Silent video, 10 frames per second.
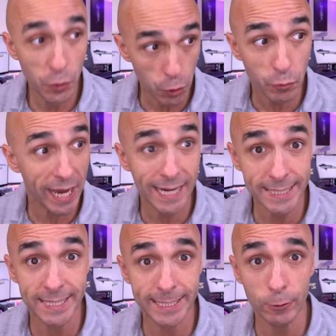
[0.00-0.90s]
The U K
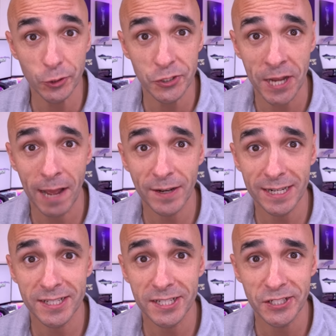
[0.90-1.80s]
still doesn't have
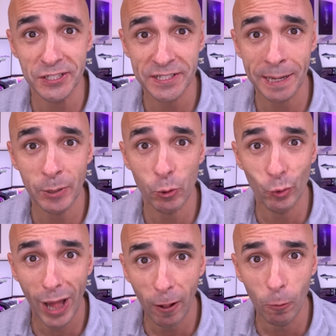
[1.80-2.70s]
access to
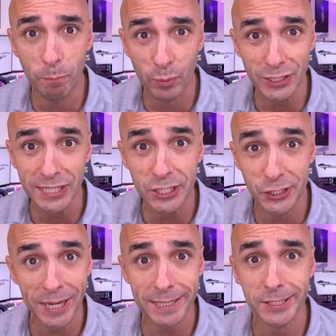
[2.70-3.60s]
Samuel L. bloody
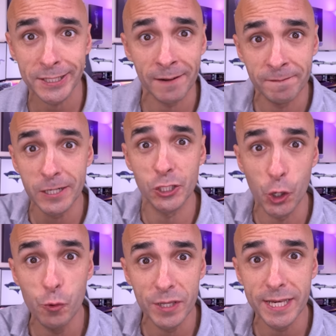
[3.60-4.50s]
Jackson after
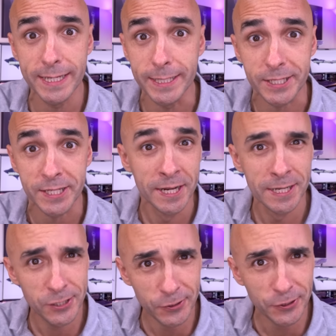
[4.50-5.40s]
two years.
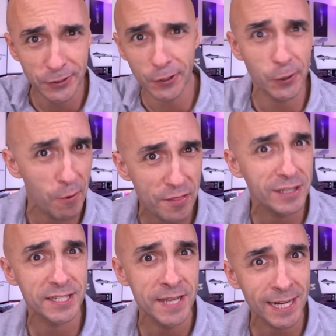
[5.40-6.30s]
So good luck with
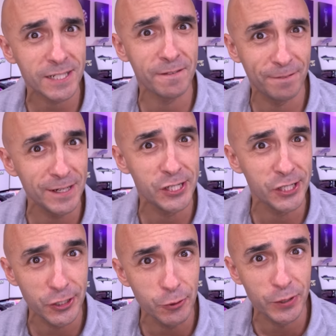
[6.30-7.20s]
this next
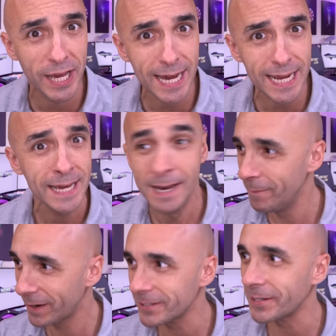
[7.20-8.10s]
feature, U K,
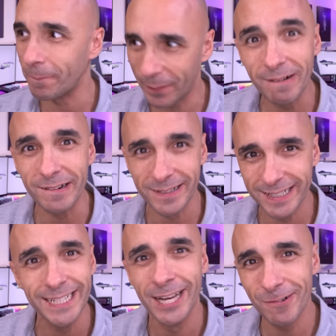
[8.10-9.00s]
because
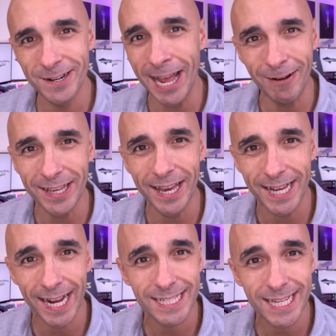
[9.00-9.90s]
apparently we're now
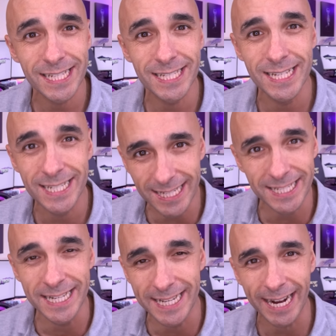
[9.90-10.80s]
getting access to Disney